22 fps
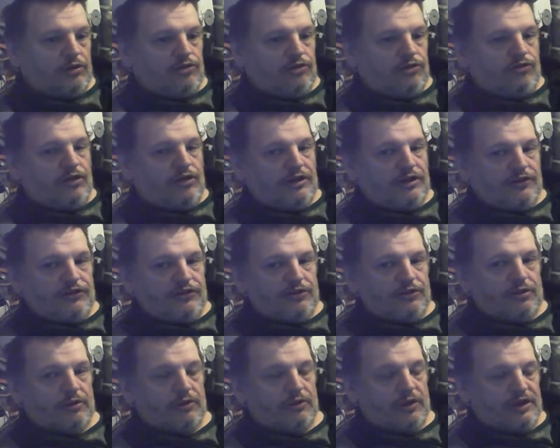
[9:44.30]
credits.
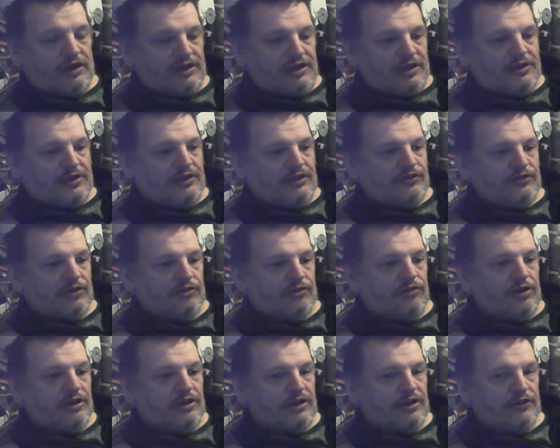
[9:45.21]
80,000
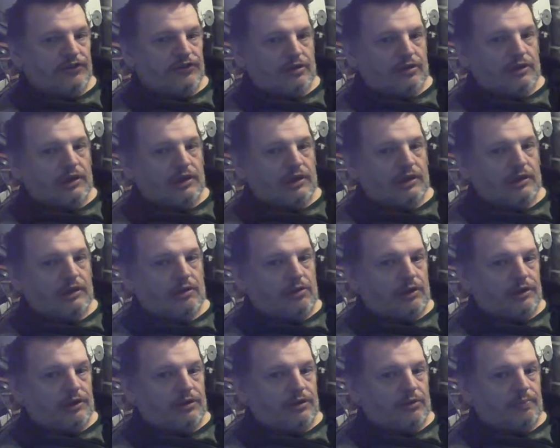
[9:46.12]
credits, and then
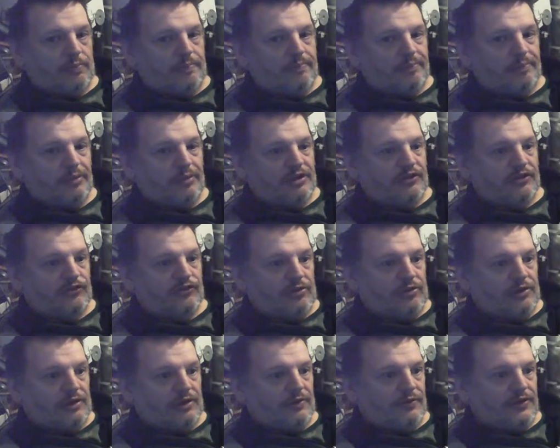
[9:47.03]
like the bullets are
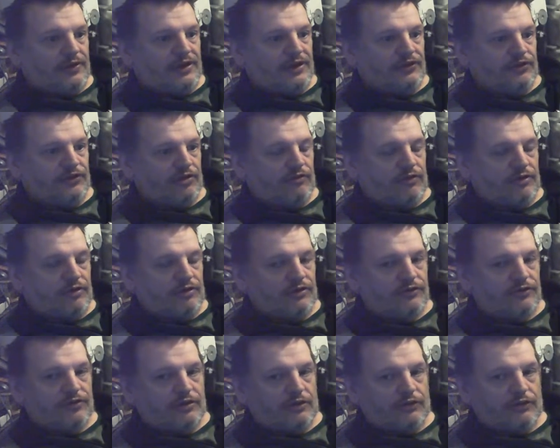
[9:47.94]
like 1,000
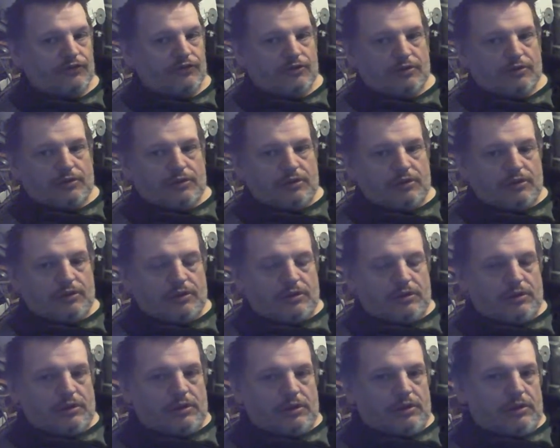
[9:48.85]
credits each.
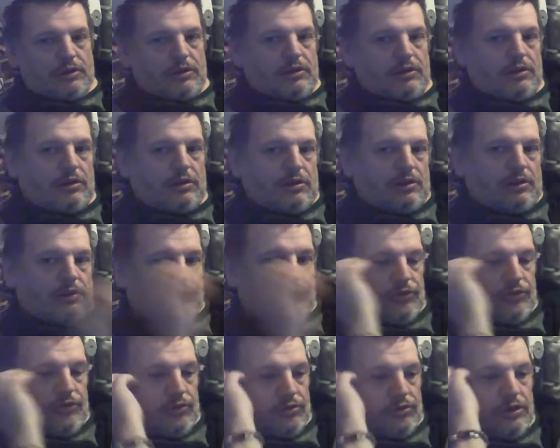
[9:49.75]

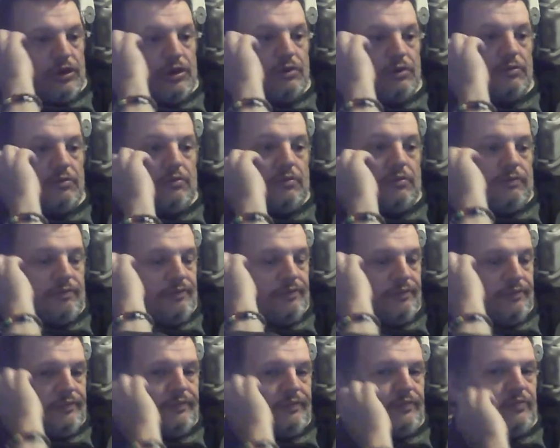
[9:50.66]
So
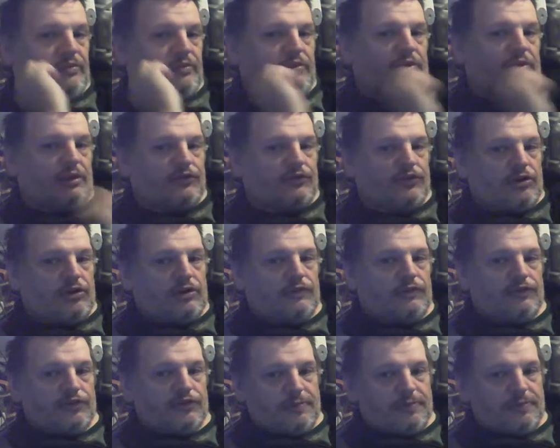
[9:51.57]
that's kind
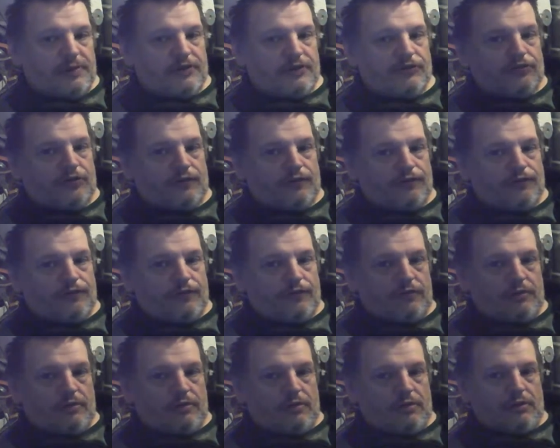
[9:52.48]
of expensive.
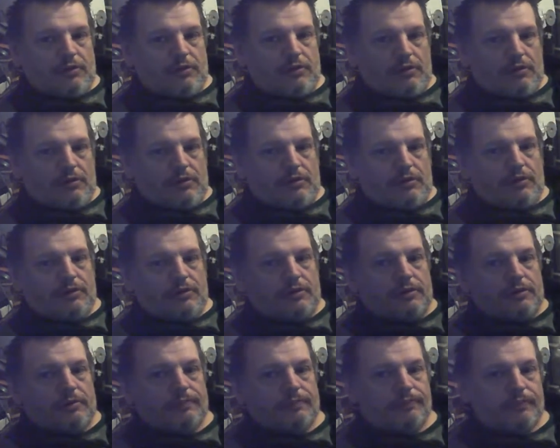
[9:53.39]

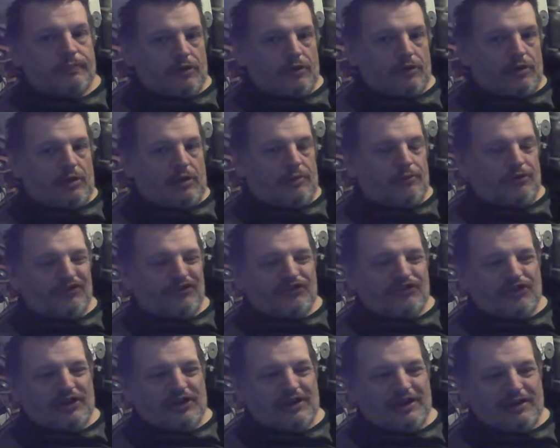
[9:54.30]
I've not
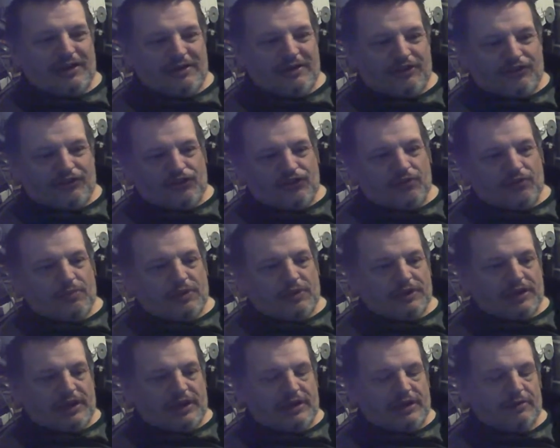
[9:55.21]
seen too
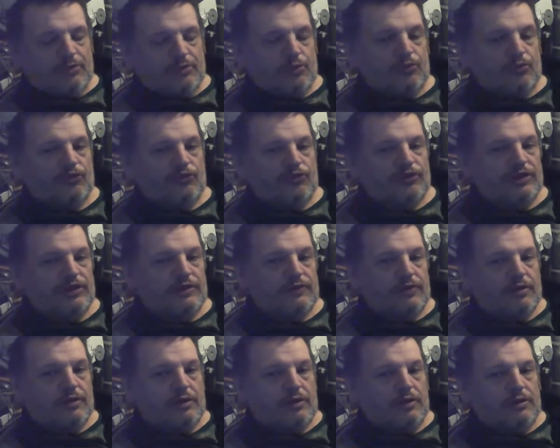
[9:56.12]
many animals
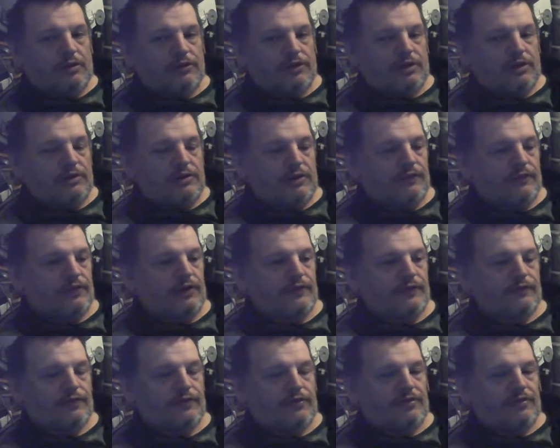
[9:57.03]
either. I don't know if they've